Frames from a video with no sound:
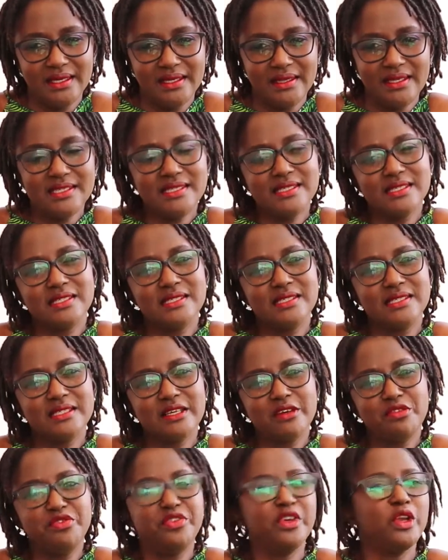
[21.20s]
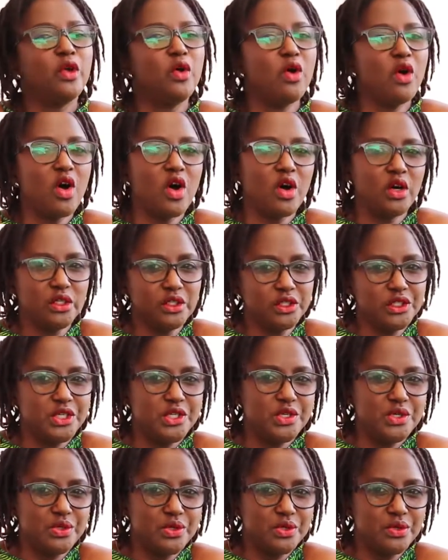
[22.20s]
This is a follow on
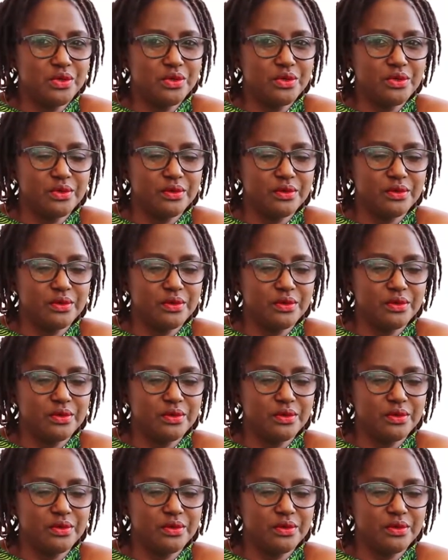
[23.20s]
to